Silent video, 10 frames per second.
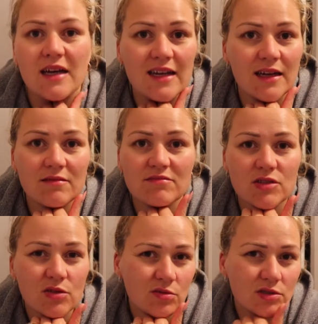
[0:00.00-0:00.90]
And then
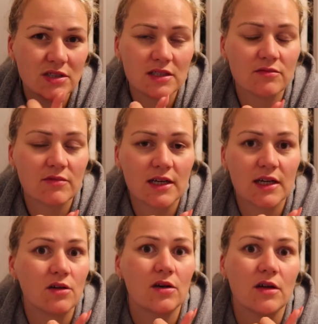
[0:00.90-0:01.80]
school just isn't
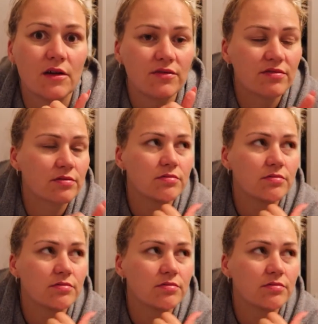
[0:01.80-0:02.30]
really long enough.